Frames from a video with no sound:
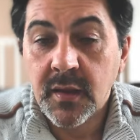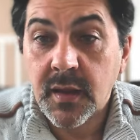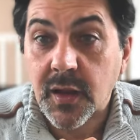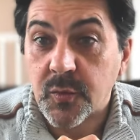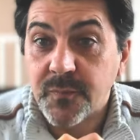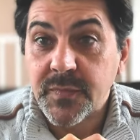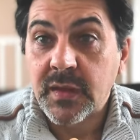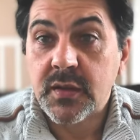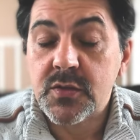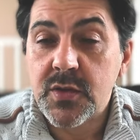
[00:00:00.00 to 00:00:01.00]
Hello.
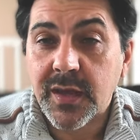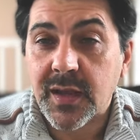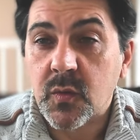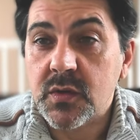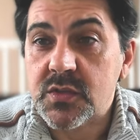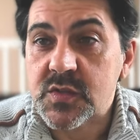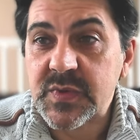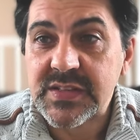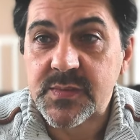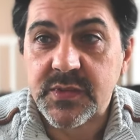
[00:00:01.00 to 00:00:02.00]
Today I wanted to
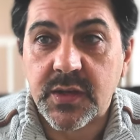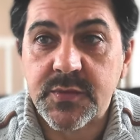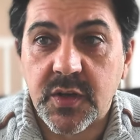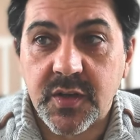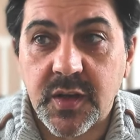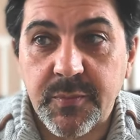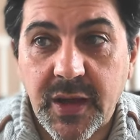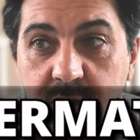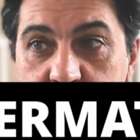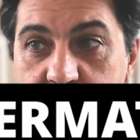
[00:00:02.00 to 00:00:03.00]
spend some time talking
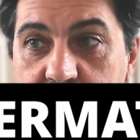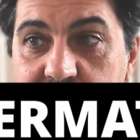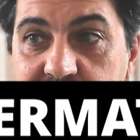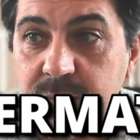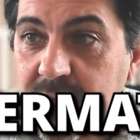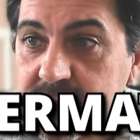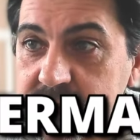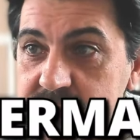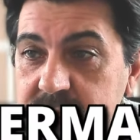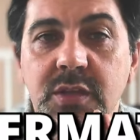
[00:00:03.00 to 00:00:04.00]
about
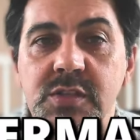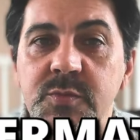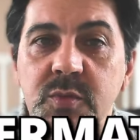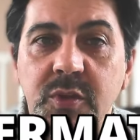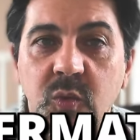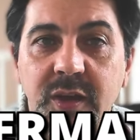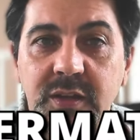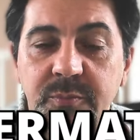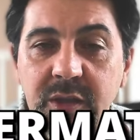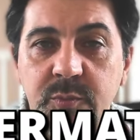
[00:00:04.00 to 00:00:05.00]
fermatas. It seems to be quite a
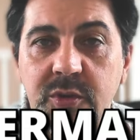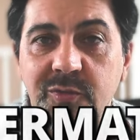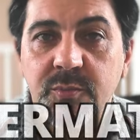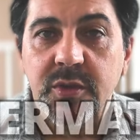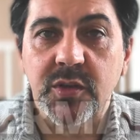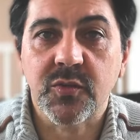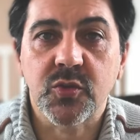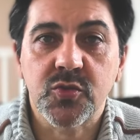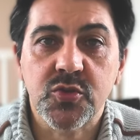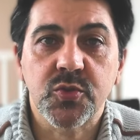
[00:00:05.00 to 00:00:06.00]
pain point for many of you
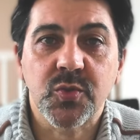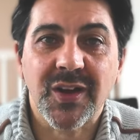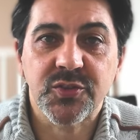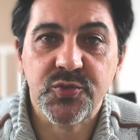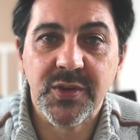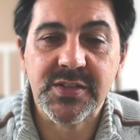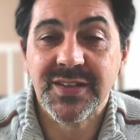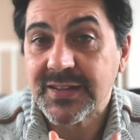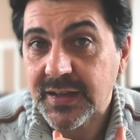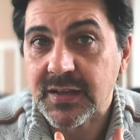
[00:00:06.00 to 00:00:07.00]
to address
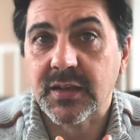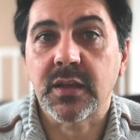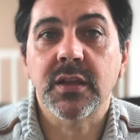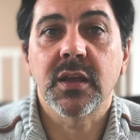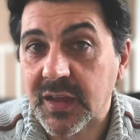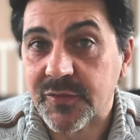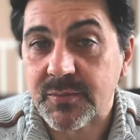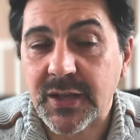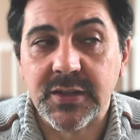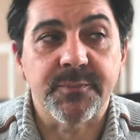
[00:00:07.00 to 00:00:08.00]
technically a
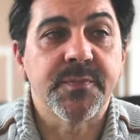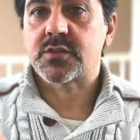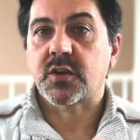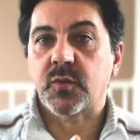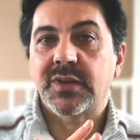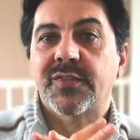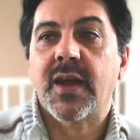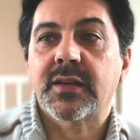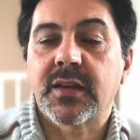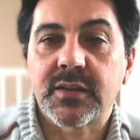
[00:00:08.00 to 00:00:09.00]
fermata. Let's start with the
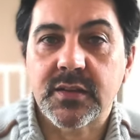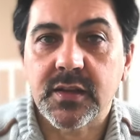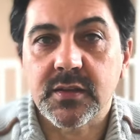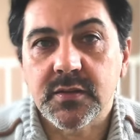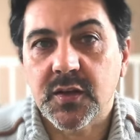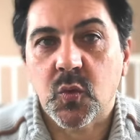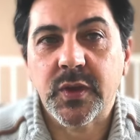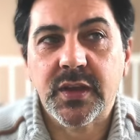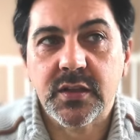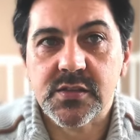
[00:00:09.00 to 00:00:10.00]
fact that we
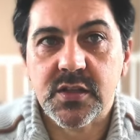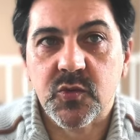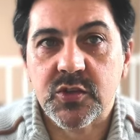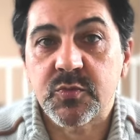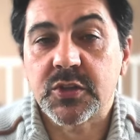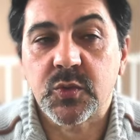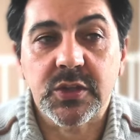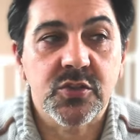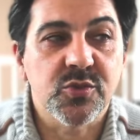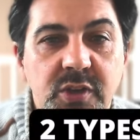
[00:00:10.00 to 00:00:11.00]
can distinguish
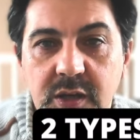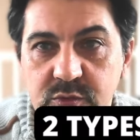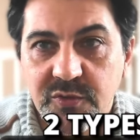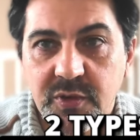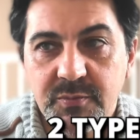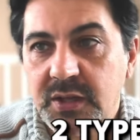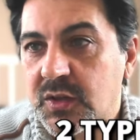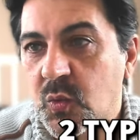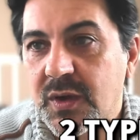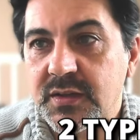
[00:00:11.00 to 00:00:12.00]
between two types of fermata,
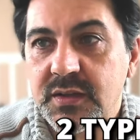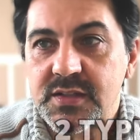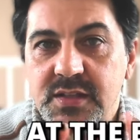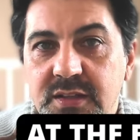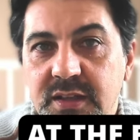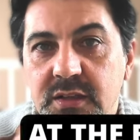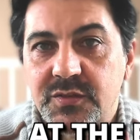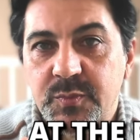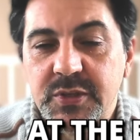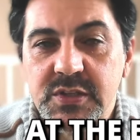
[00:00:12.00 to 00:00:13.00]
one that is at the end of
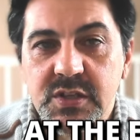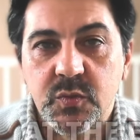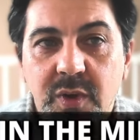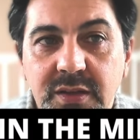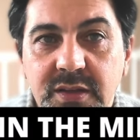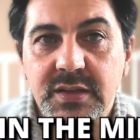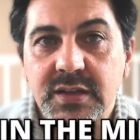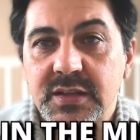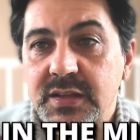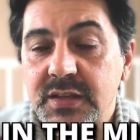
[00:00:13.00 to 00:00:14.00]
the piece and one that
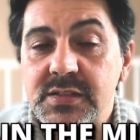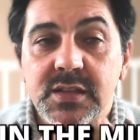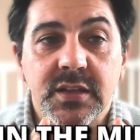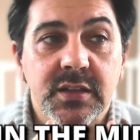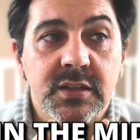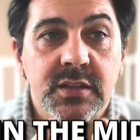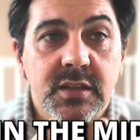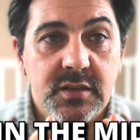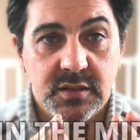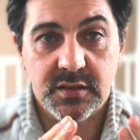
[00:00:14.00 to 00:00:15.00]
is in
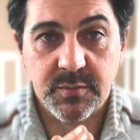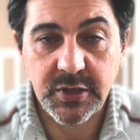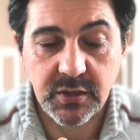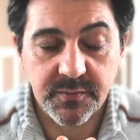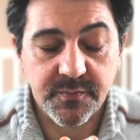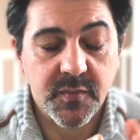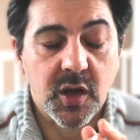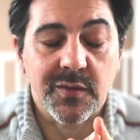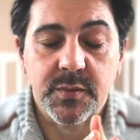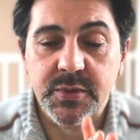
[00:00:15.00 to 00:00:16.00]
the middle
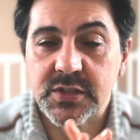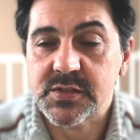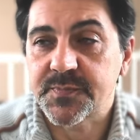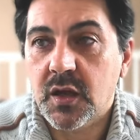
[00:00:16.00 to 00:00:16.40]
of a piece.